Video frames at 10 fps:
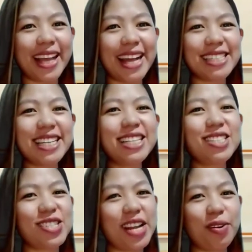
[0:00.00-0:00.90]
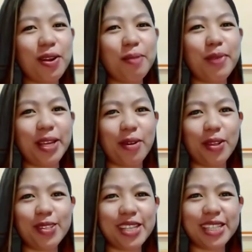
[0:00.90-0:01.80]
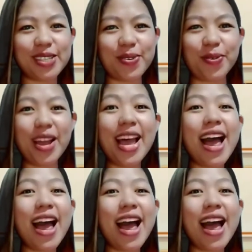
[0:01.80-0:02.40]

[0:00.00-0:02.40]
class in General Biology 2.